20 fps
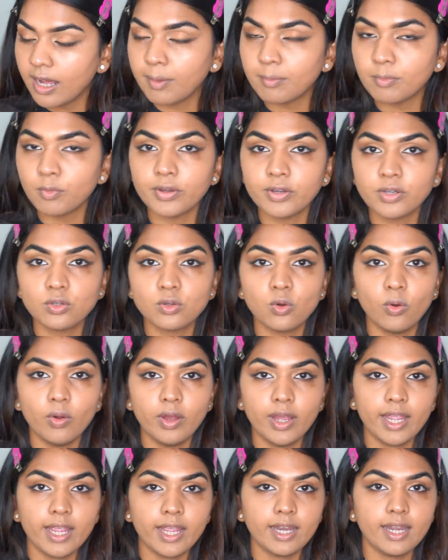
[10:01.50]
i'm going to go
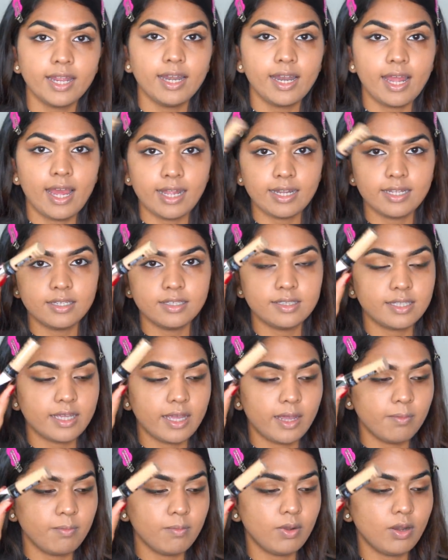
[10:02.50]
ahead and add the
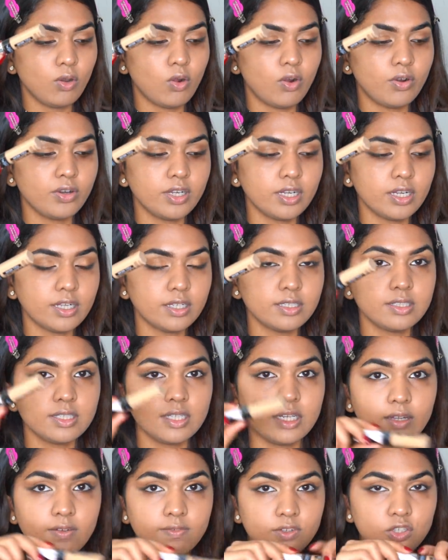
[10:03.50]
same l'oreal
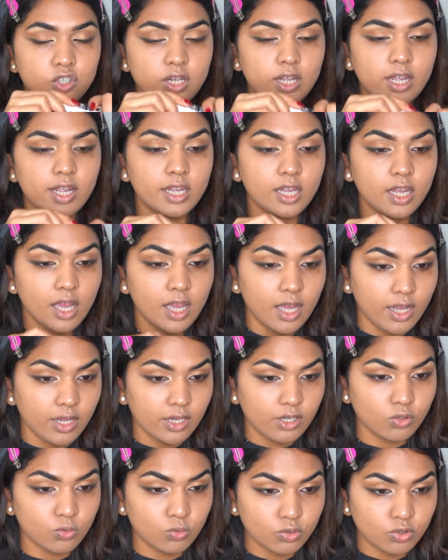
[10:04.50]
concealer which i
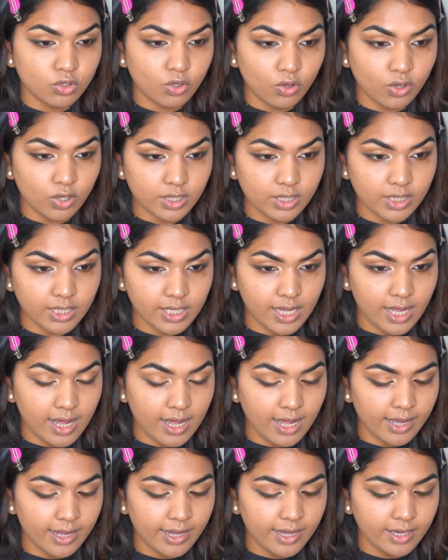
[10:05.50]
used on the
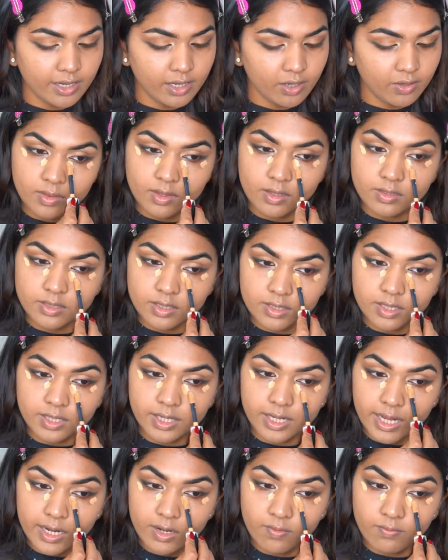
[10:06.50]
eye this is
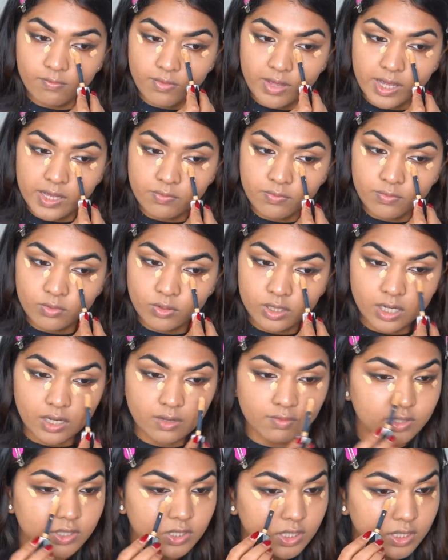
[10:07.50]
again a very full
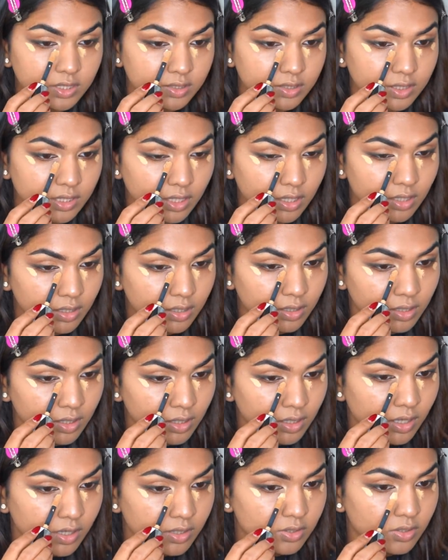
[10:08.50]
coverage concealer
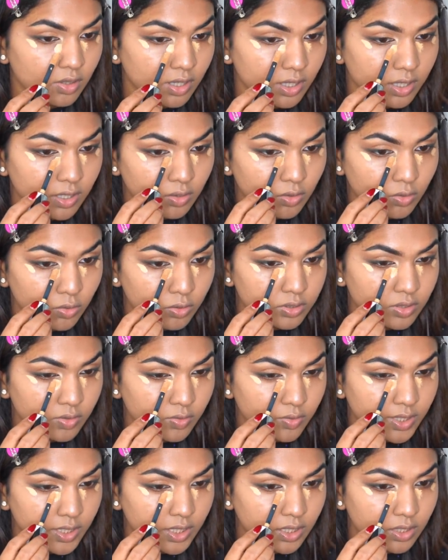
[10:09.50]
so little goes a
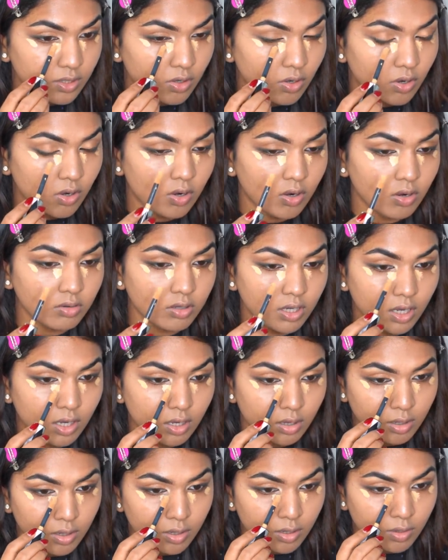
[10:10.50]
really long
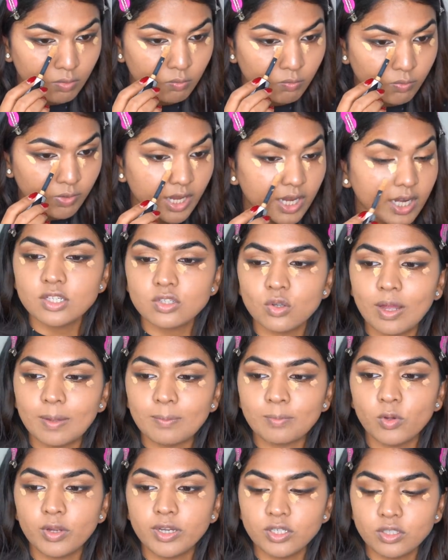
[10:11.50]
uh, way. So
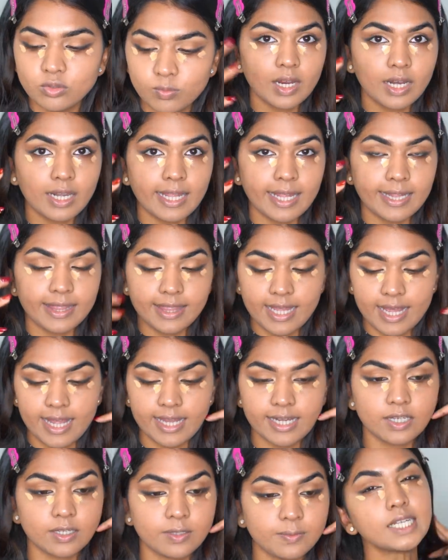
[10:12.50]
I'm going to let
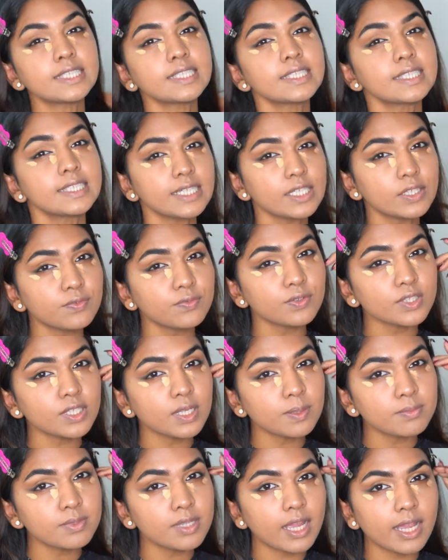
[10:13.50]
that sit for
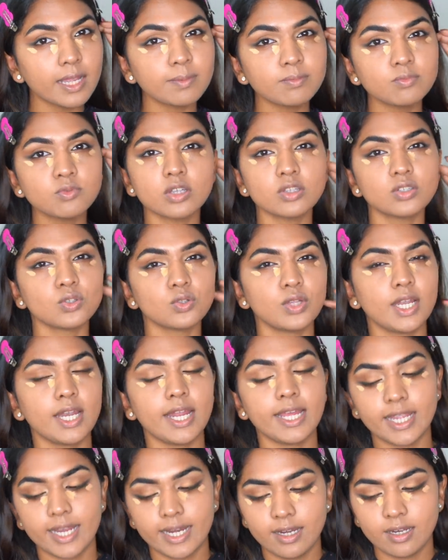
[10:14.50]
some time just so that
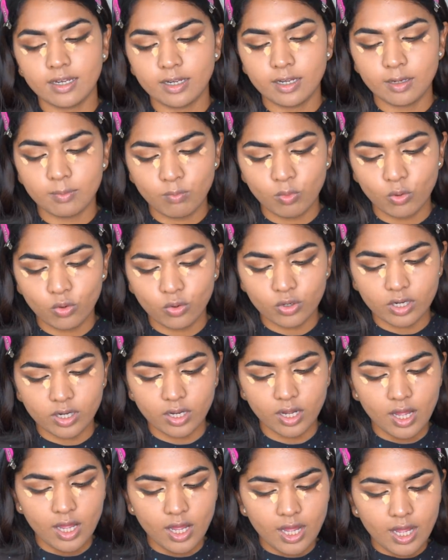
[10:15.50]
I get a little more
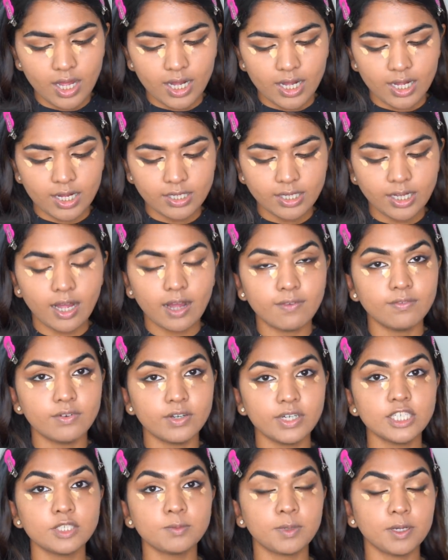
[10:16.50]
uh,
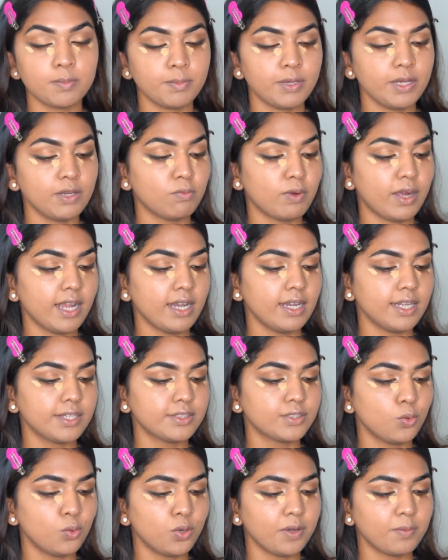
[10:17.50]
coverage. But meanwhile, let's
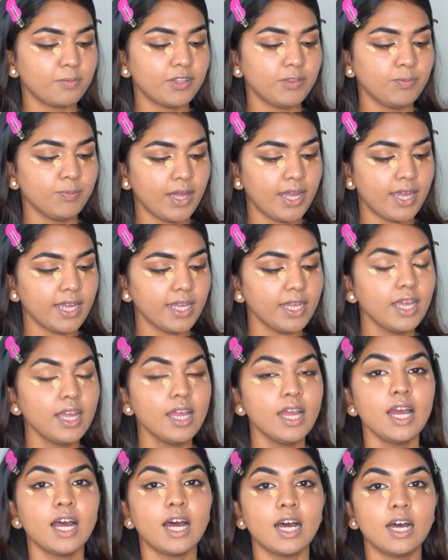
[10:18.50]
go in with my
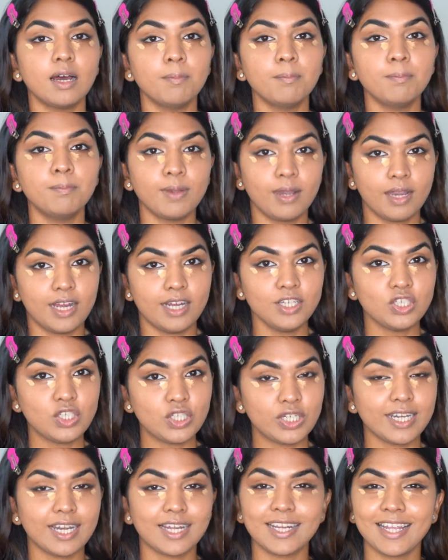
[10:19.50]
uh, blush.
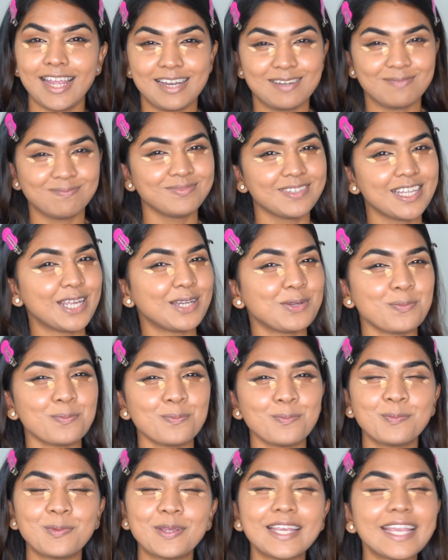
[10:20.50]
And again, can
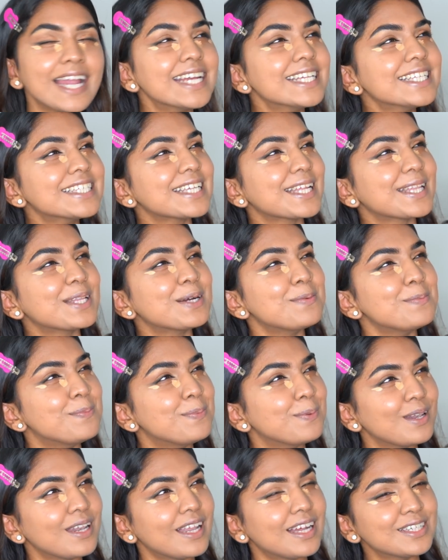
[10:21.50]
you guess the
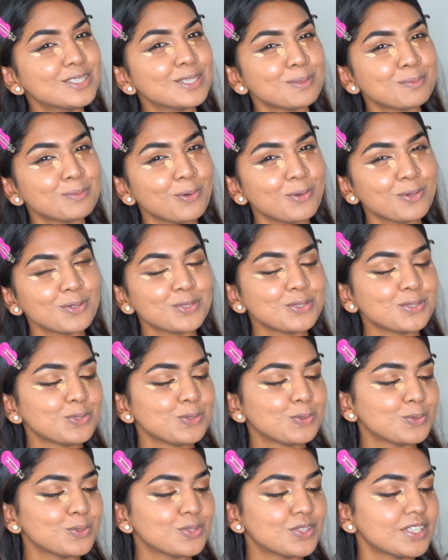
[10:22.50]
blush I'm going to
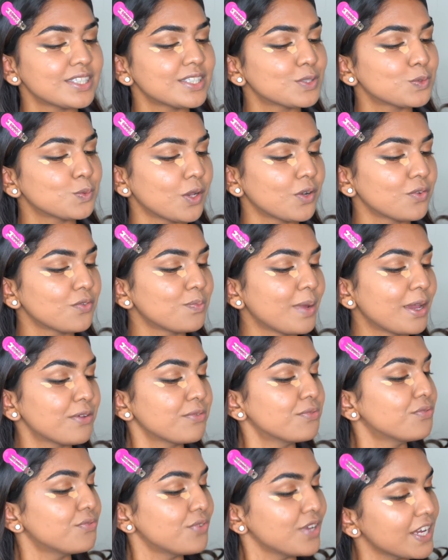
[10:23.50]
use? This is one of my
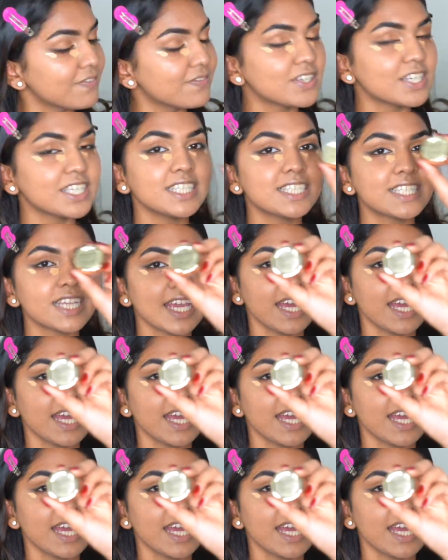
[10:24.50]
favorites.